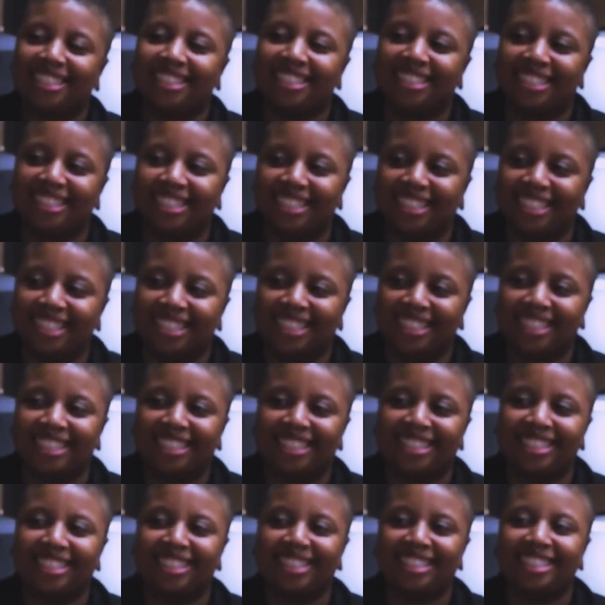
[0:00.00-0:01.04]

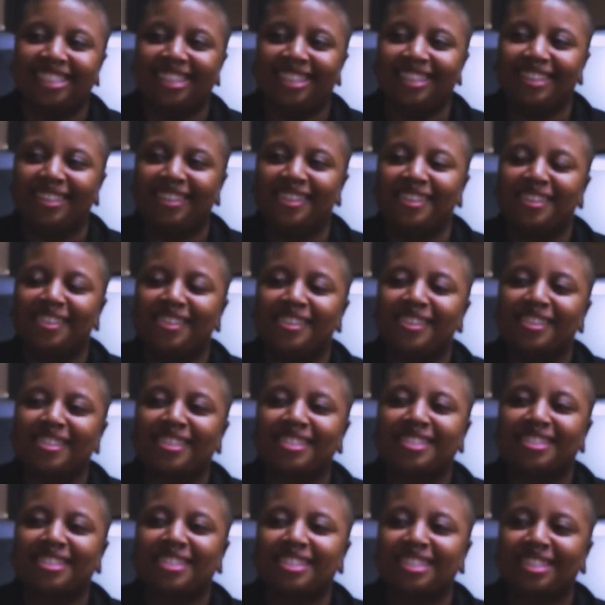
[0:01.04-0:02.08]

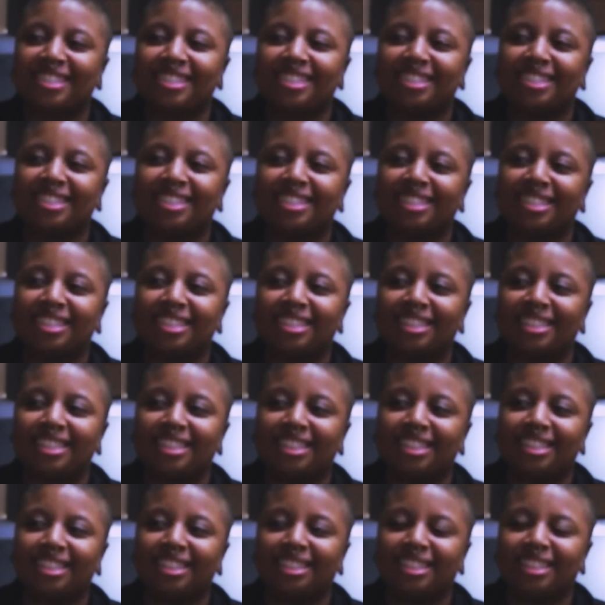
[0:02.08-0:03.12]

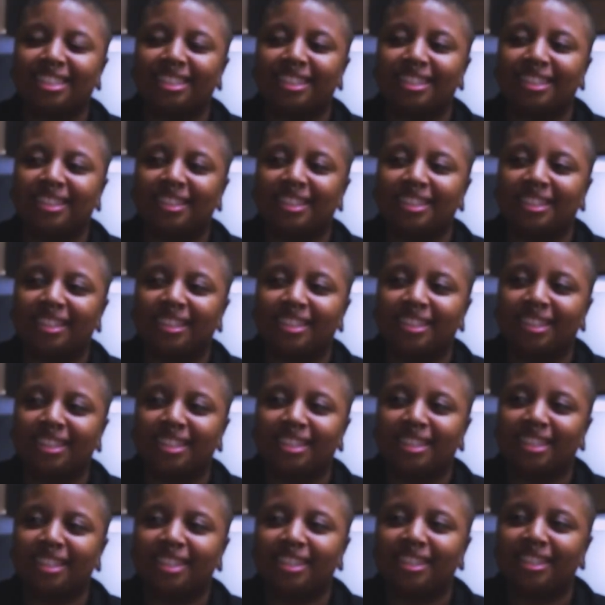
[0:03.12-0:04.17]

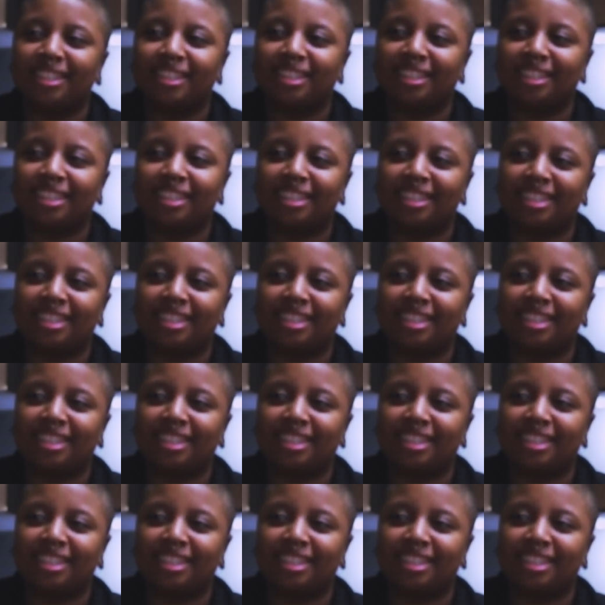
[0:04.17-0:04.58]
This person isn't speaking.